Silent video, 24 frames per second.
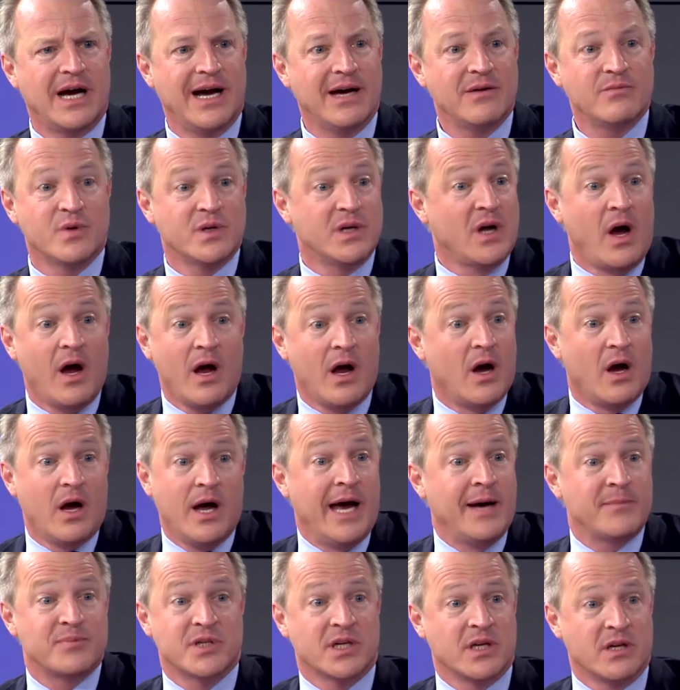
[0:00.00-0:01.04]
I would,
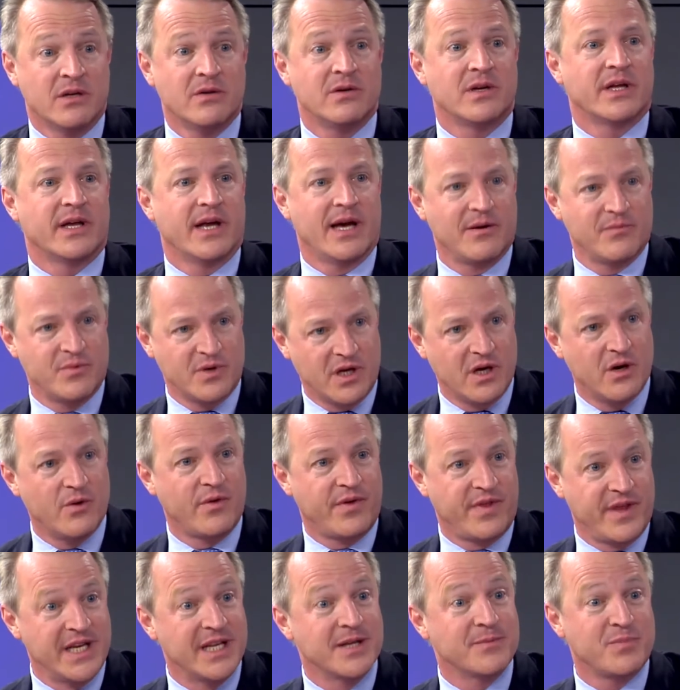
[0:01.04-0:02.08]
absolutely, I would
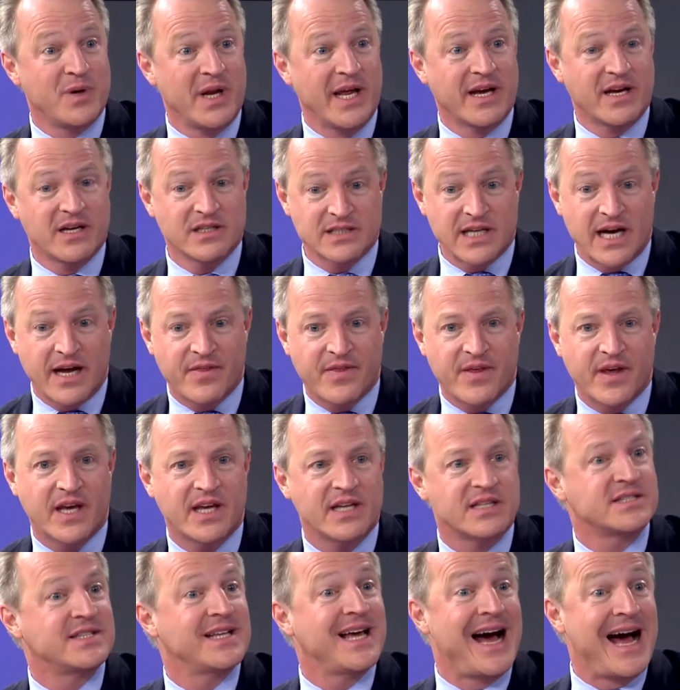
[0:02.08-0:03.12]
go with an implant because I
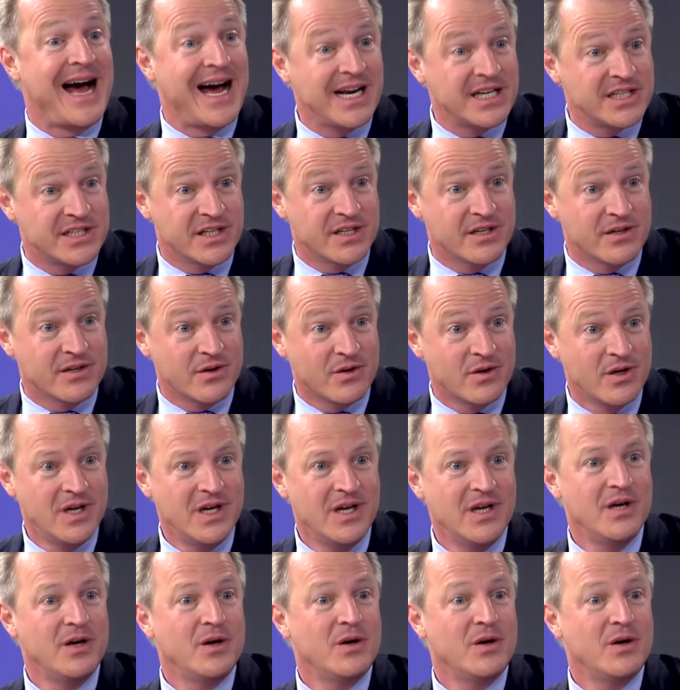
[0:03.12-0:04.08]
think it's the ideal,